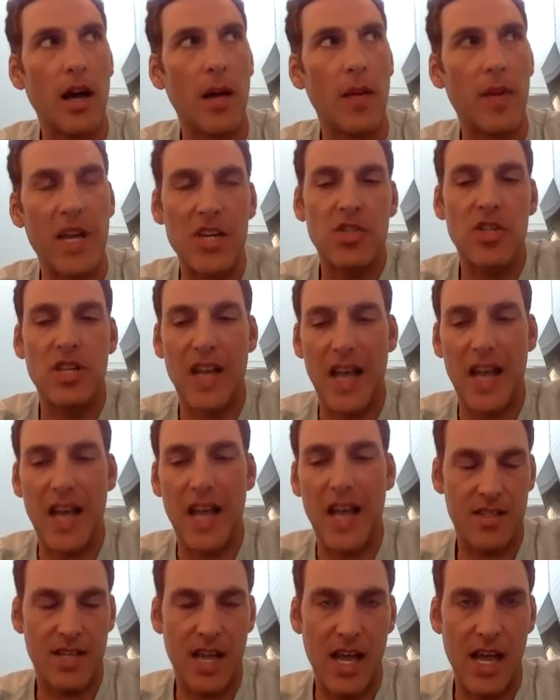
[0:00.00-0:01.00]
a patient
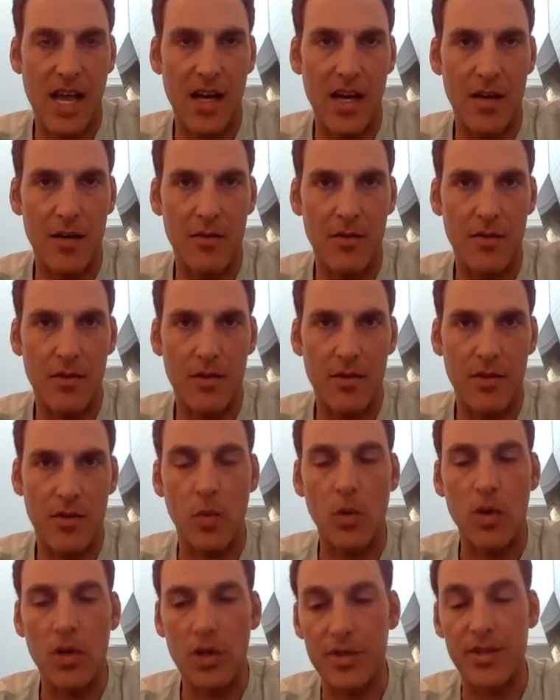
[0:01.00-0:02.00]
has to have
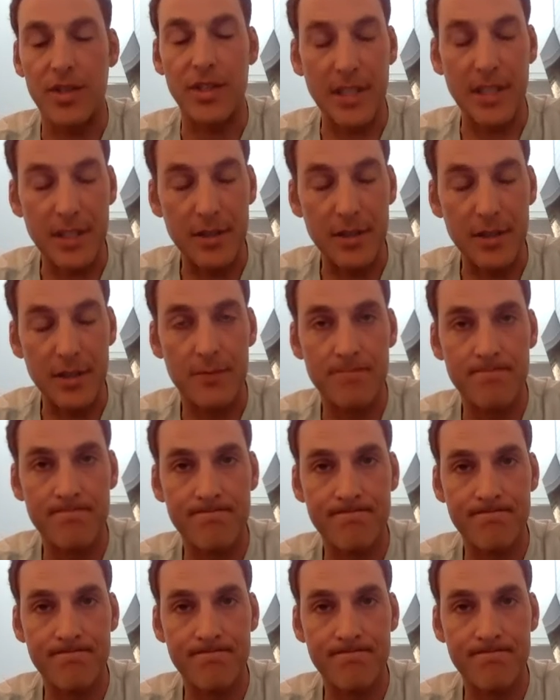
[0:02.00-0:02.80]
the will to live.